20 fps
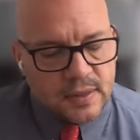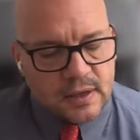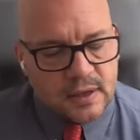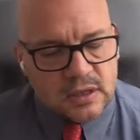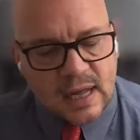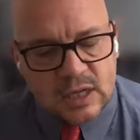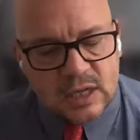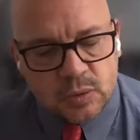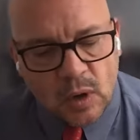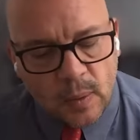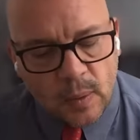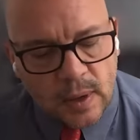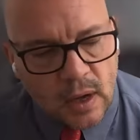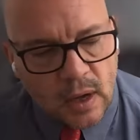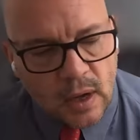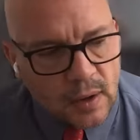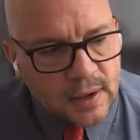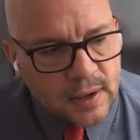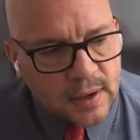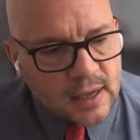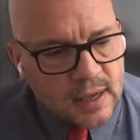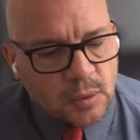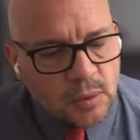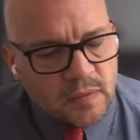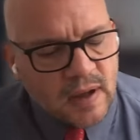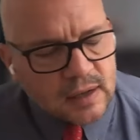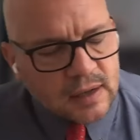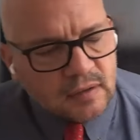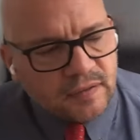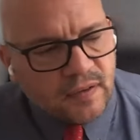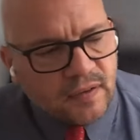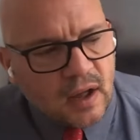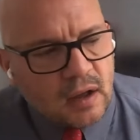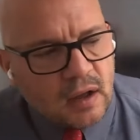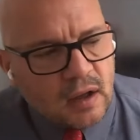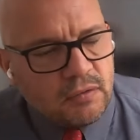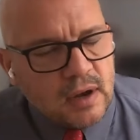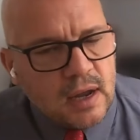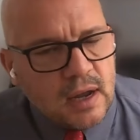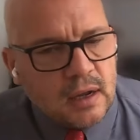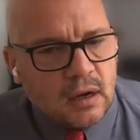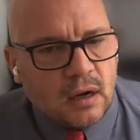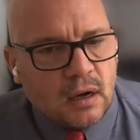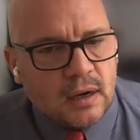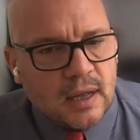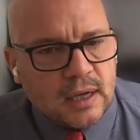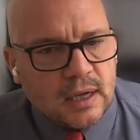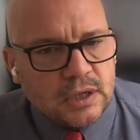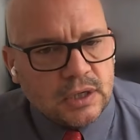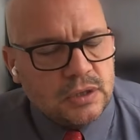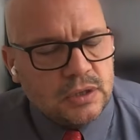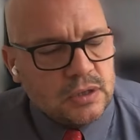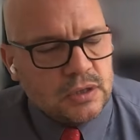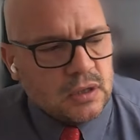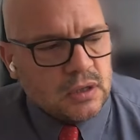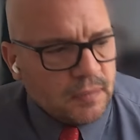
But, so that's where we are now. So we've had to fight a rearguard action.